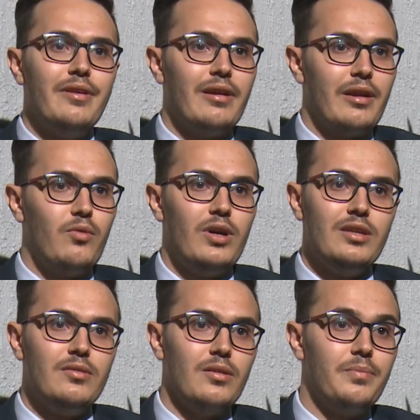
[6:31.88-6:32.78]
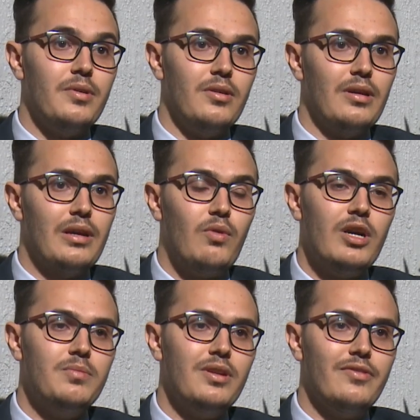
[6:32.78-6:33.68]
there are
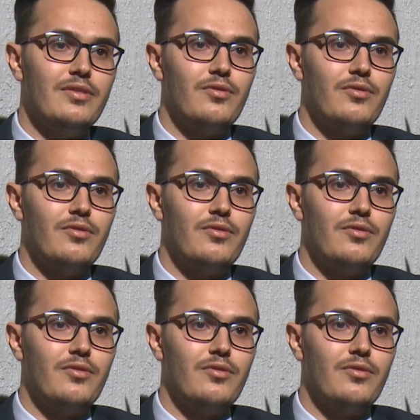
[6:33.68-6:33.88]
quite benefit